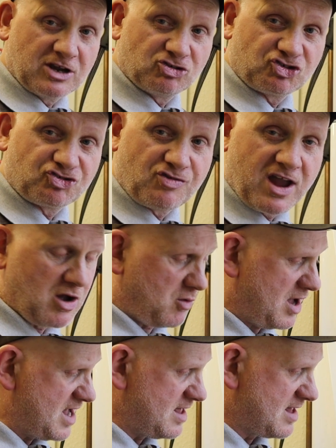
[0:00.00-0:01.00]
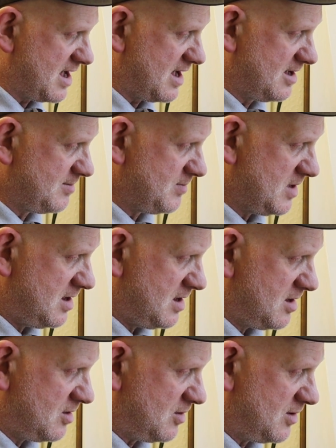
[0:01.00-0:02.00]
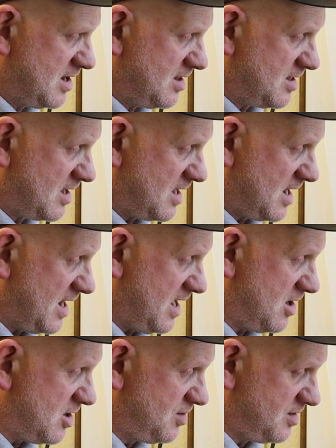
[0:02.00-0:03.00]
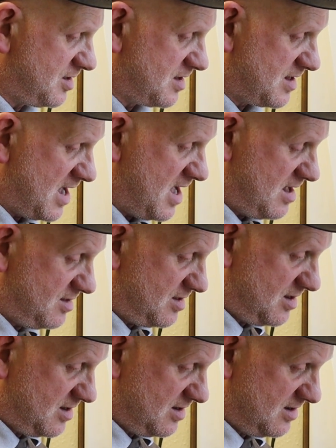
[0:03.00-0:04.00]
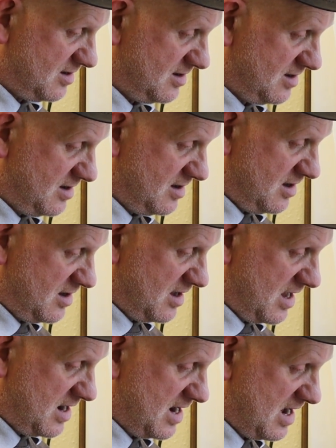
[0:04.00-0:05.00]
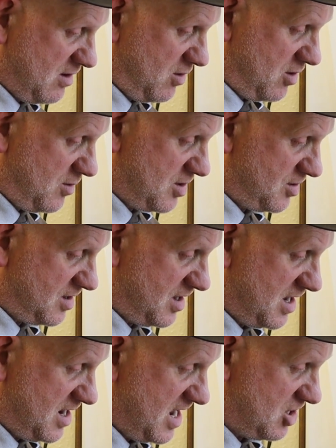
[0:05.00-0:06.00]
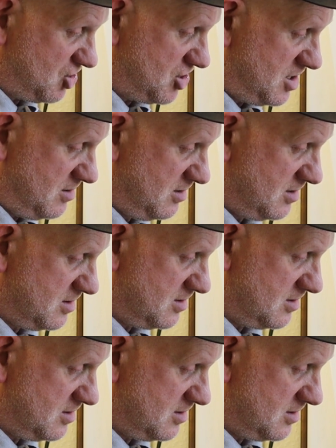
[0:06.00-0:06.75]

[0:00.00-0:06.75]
it straight away there. So I need to click onto that and now go on to connection,